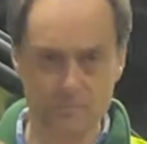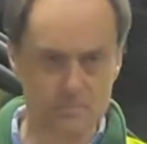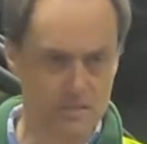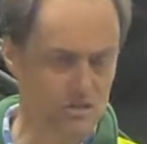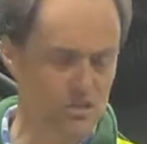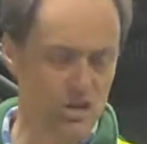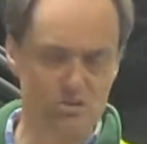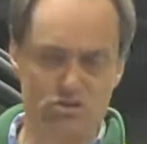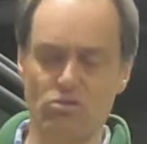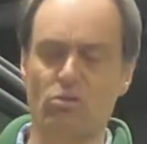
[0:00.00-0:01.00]
There's no
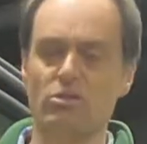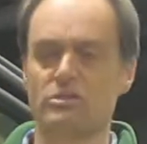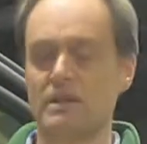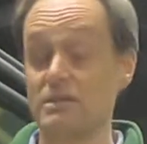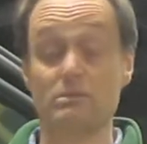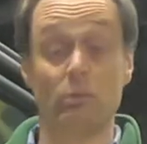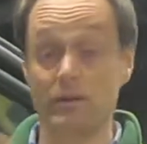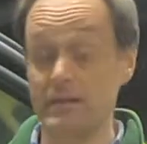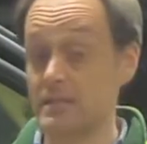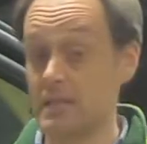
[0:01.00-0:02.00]
shorts.
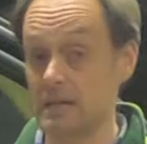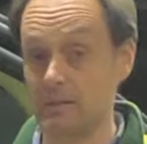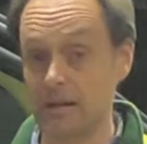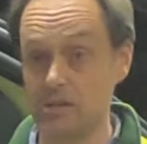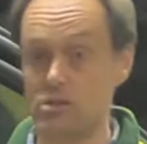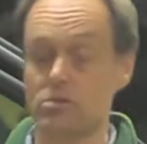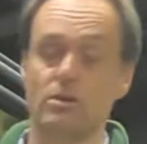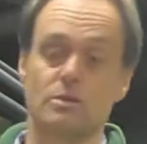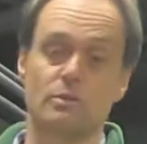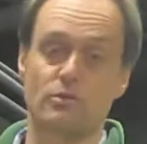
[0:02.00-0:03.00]
It didn't seem to be any
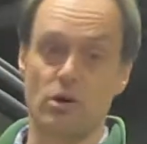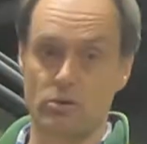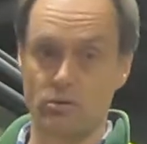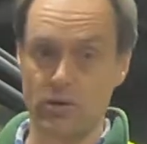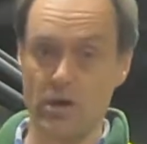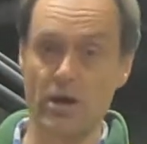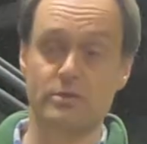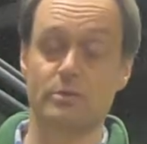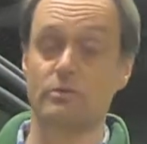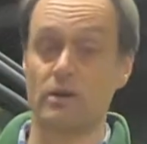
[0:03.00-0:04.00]
shorts. We've got good
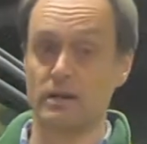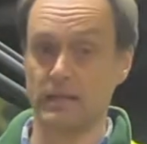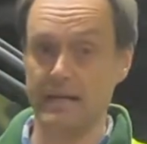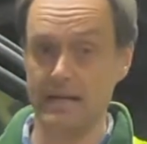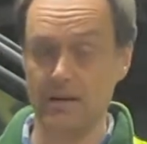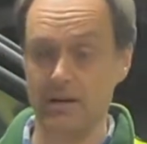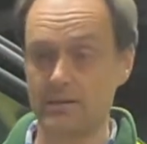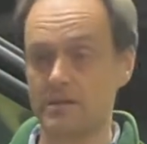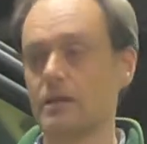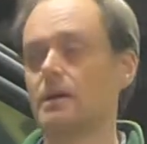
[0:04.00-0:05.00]
earths. We've got clean
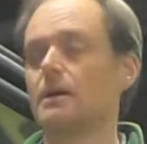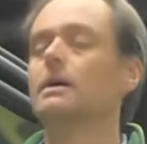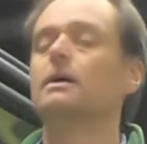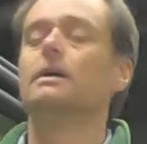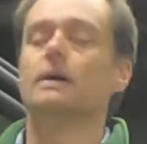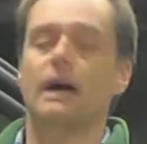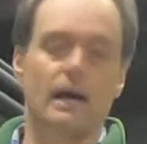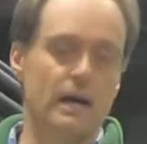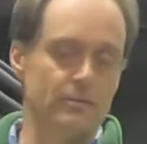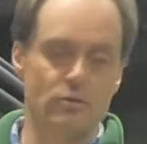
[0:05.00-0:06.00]
earths.
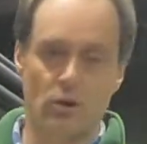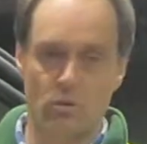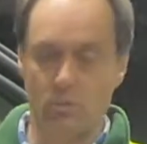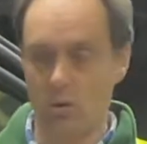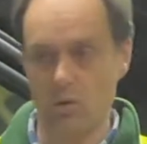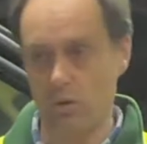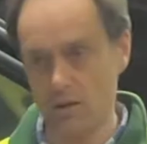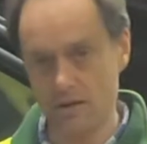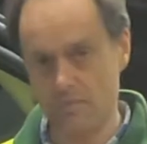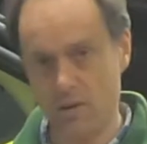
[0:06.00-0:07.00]
Not poor
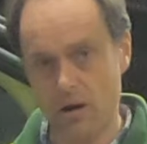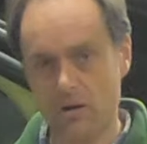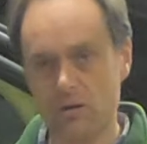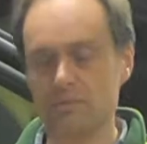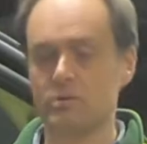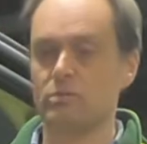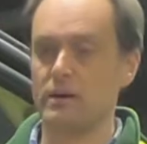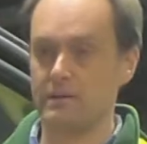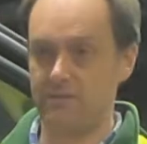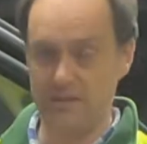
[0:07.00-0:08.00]
quality bulbs.
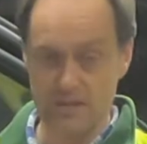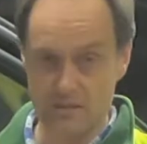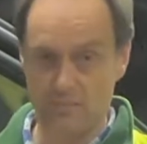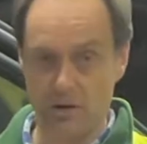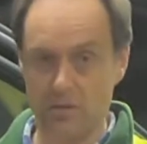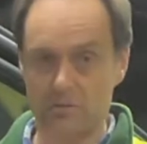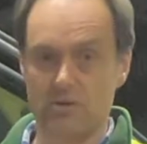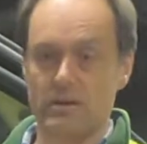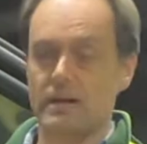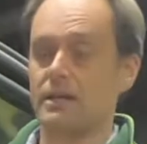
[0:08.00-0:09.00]
We're fitting the bulbs
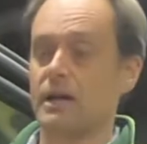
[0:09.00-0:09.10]
correctly.